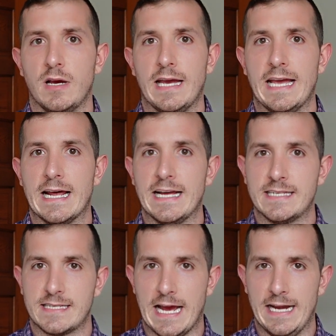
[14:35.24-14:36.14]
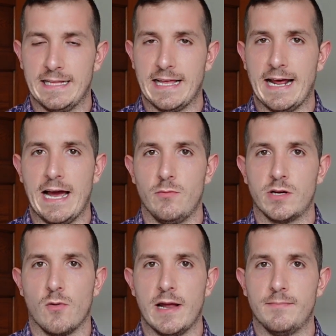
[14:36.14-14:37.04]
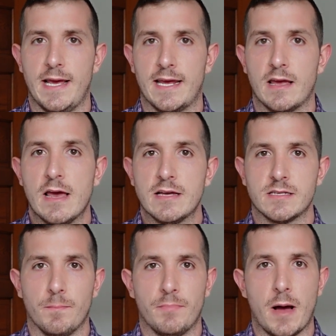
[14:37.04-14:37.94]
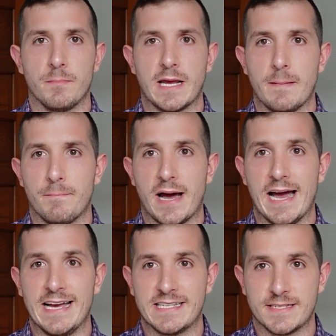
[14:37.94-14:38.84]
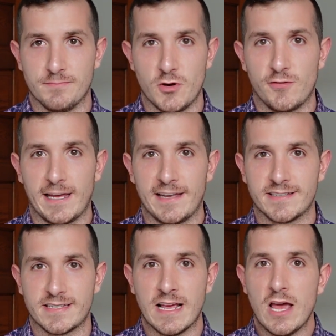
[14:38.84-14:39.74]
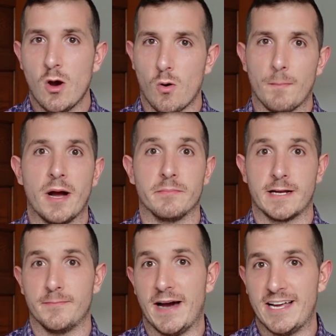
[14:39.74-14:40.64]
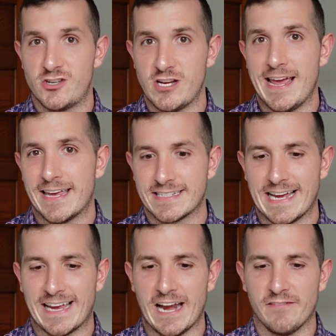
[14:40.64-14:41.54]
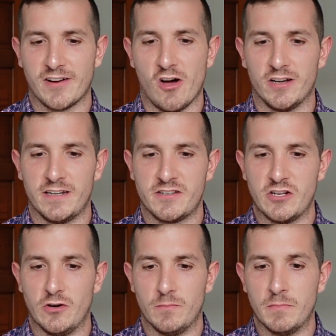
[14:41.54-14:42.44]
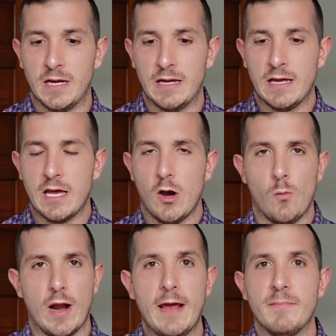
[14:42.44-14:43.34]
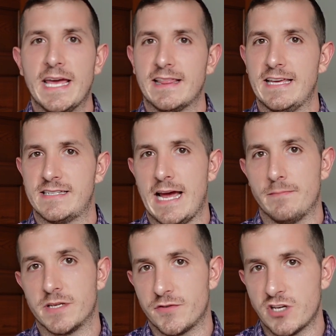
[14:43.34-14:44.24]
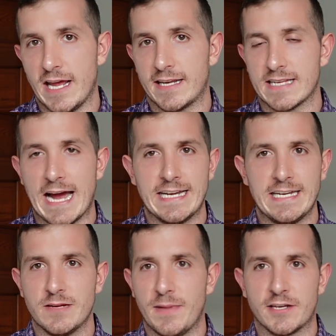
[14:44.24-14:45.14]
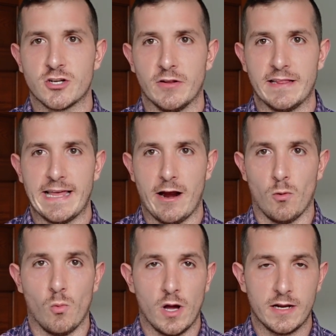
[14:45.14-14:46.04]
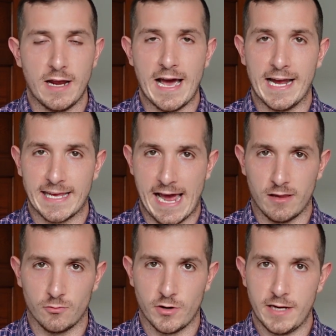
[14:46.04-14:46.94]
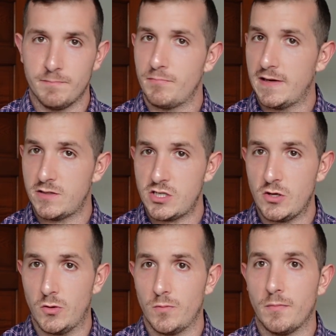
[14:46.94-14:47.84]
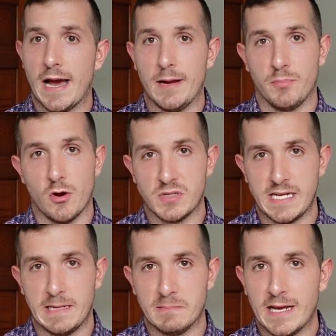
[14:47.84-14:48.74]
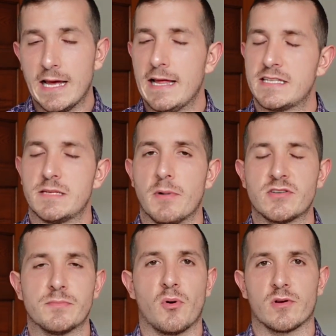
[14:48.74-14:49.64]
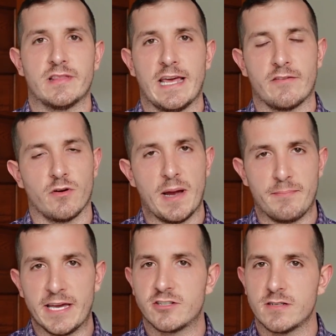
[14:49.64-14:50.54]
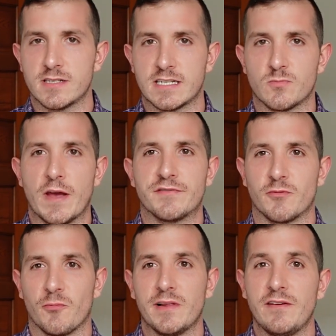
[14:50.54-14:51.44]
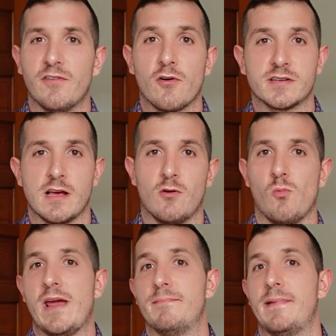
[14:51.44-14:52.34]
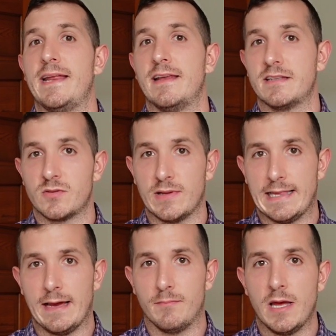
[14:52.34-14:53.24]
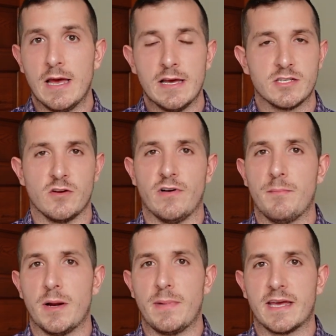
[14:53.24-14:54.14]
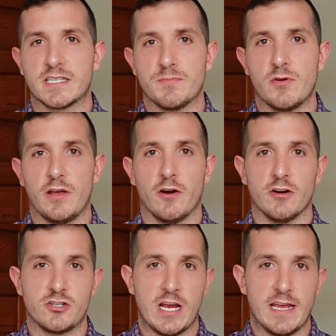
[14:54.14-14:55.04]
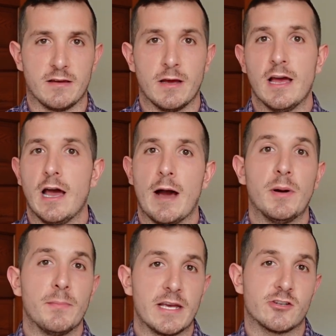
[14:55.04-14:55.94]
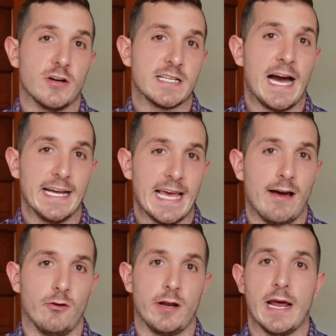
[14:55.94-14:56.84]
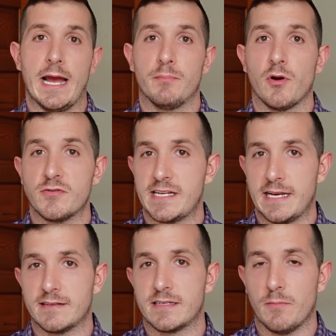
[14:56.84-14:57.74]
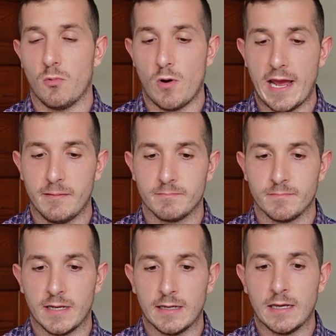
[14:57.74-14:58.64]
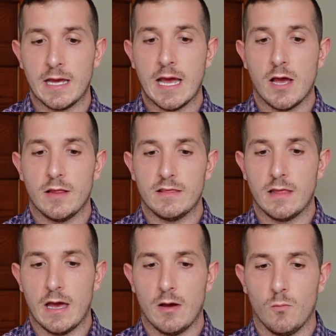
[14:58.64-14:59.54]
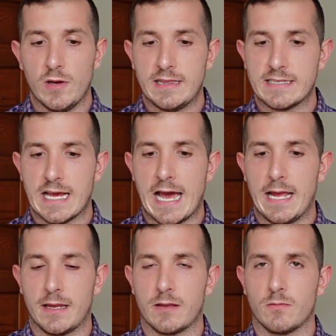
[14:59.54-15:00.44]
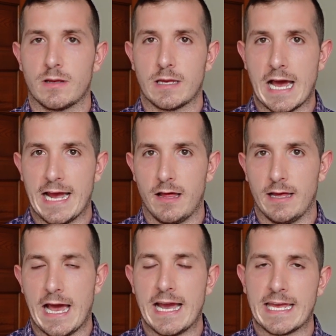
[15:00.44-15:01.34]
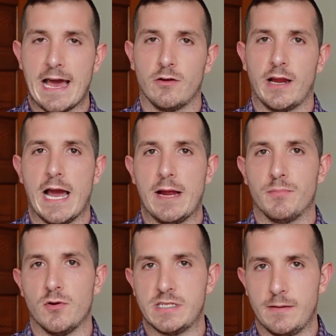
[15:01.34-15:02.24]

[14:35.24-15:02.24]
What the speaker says: And I decided that I would go ahead and make some pumpkin pie smoothies, or a pumpkin pie shake as I kind of called it too. When I make these types of shakes, I need to make sure that they are 1, high calorie, and 2, high protein. It's the most important thing for my patients because we have to really focus on weight maintenance with them. So if I'm going to make a smoothie or a shake, I'm going to make sure it's high calorie and high protein in some way. With this high calorie, high protein